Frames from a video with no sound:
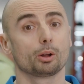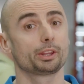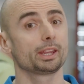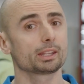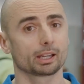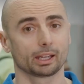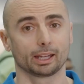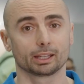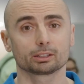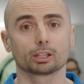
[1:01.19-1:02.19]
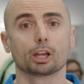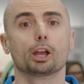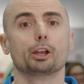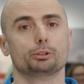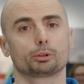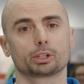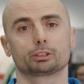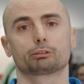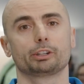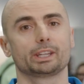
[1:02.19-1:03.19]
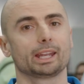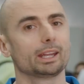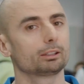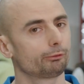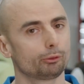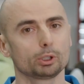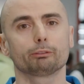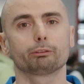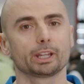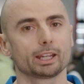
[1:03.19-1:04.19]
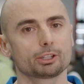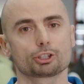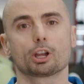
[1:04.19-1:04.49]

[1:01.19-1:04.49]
On the other hand, you can create fully fledged,